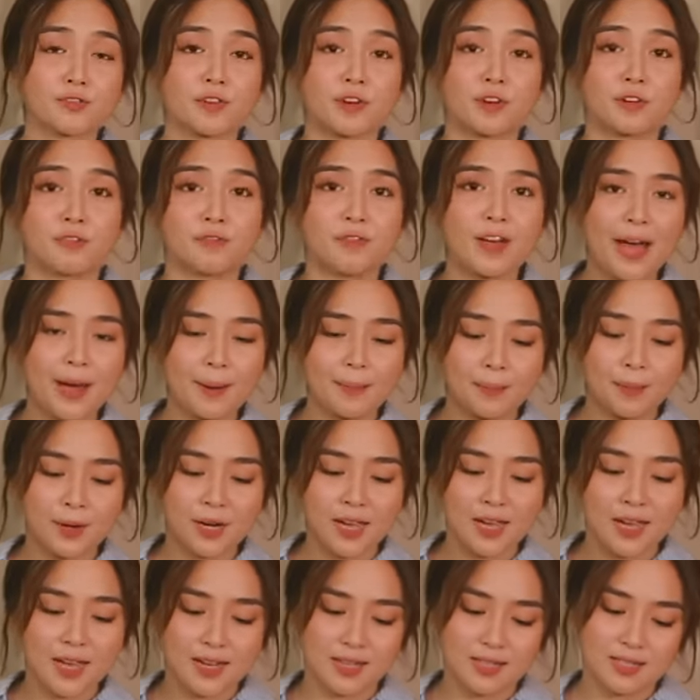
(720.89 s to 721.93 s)
for
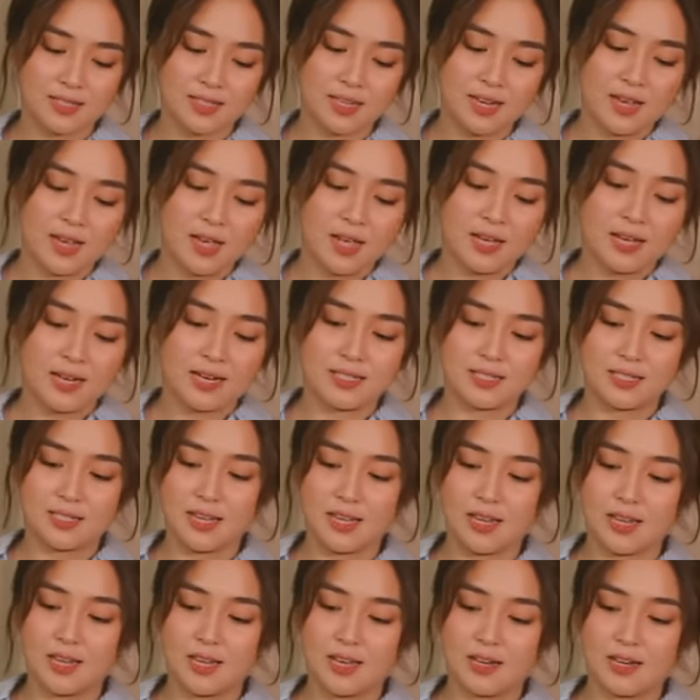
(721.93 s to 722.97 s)
fabrics,
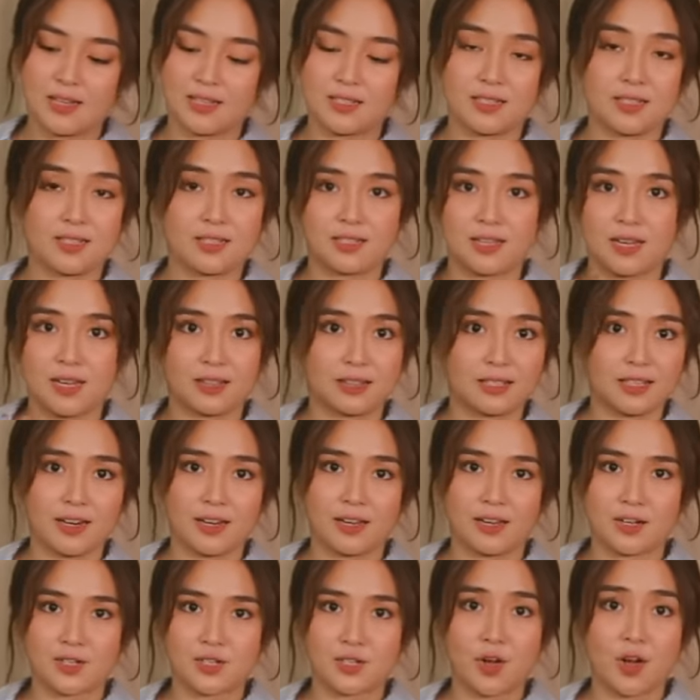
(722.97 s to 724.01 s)
kasi nagsistay
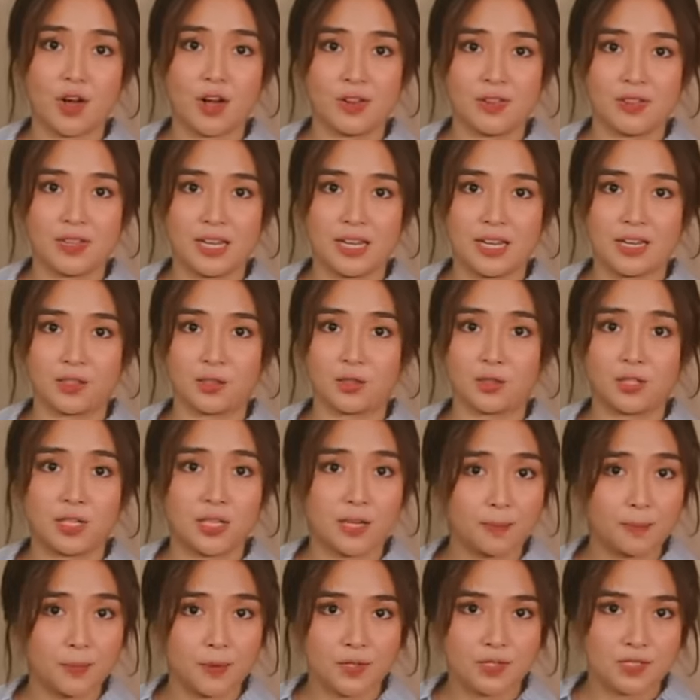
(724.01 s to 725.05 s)
talaga siya all day to
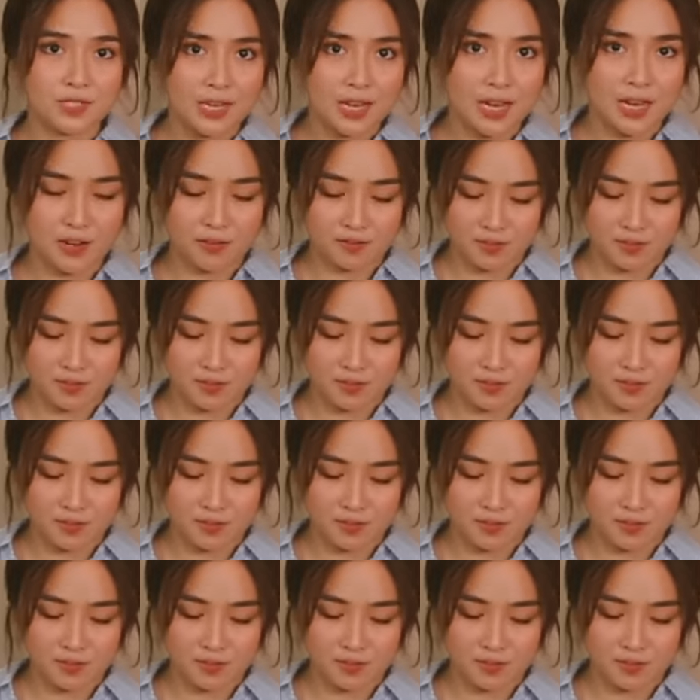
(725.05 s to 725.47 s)
keep you safe,